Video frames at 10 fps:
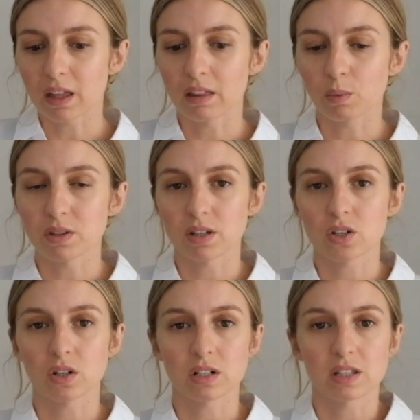They're the ones I
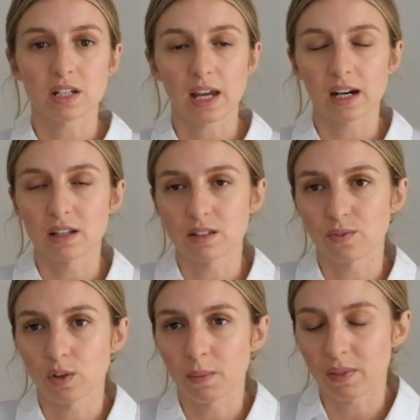took to the tailors a
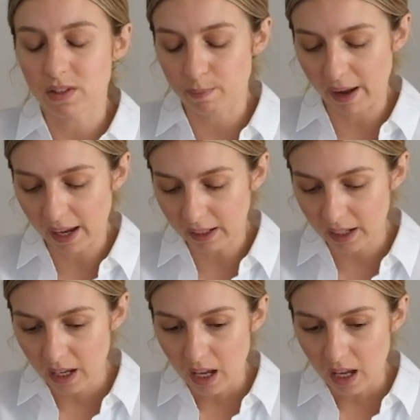few months back.